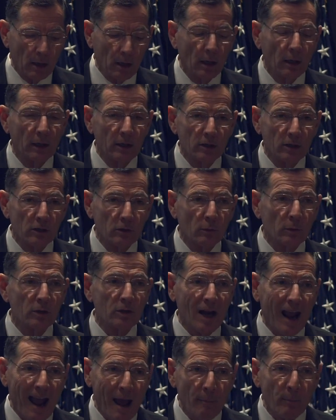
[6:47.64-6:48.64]
collisions,
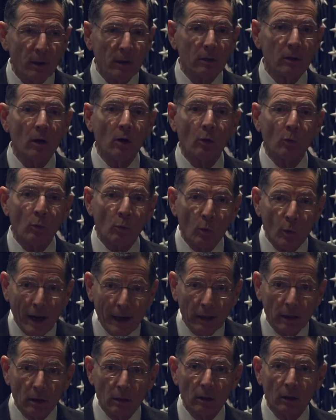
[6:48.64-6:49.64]
which happen
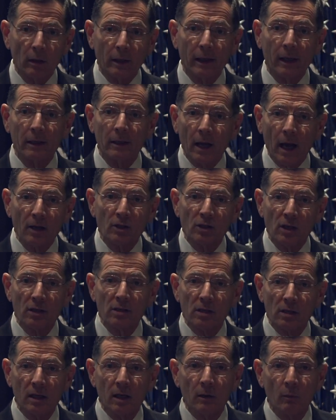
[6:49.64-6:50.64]
regularly, and not
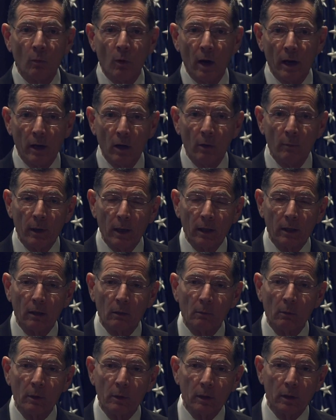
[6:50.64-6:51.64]
just in Wyoming. You
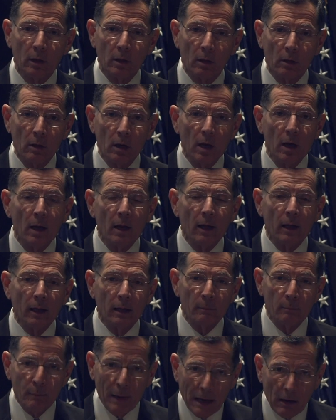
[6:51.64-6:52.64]
know, when you hear
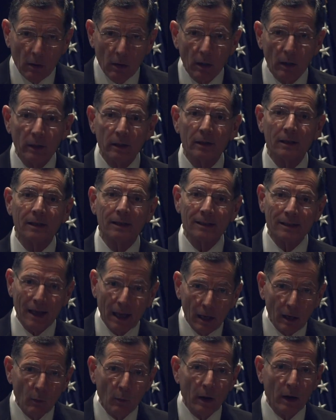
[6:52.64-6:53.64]
in Maryland and in
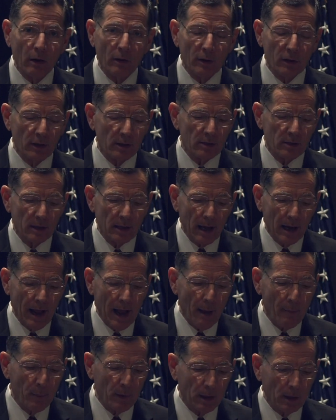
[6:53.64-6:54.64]
Delaware, things of that
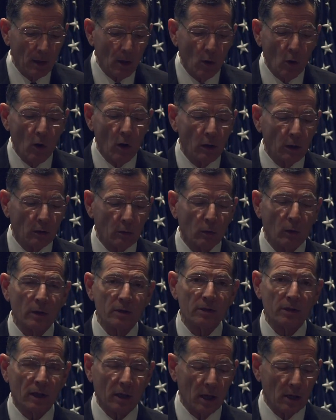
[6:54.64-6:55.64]
happening all
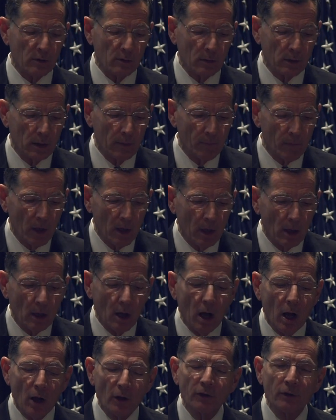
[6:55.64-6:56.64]
across the country.
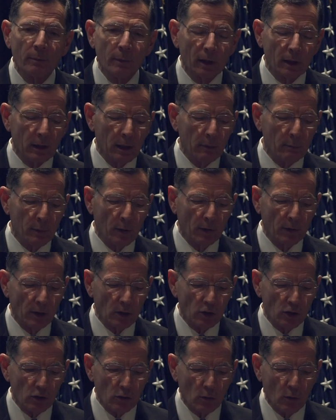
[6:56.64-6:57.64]
Ultimately,
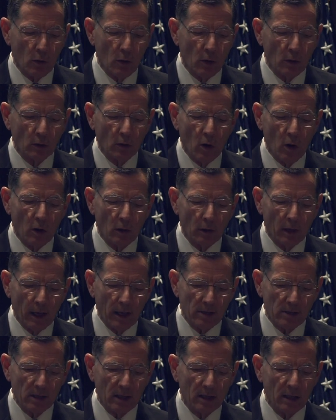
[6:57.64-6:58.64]
building strong,
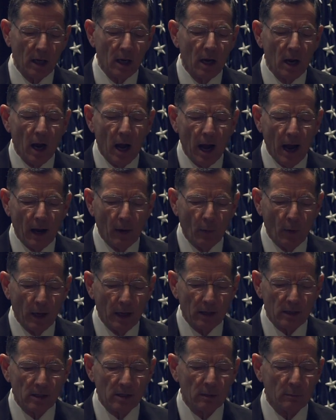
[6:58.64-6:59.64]
long-lasting
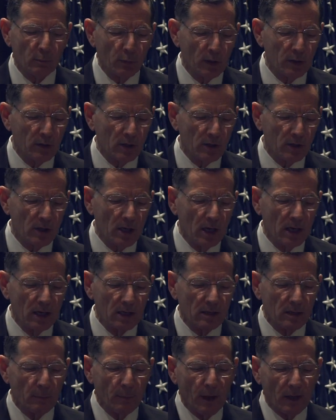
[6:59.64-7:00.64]
highways and bridges
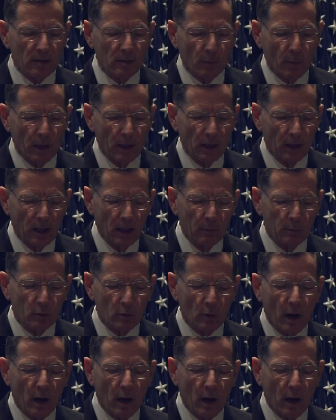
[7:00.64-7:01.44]
is the best way to keep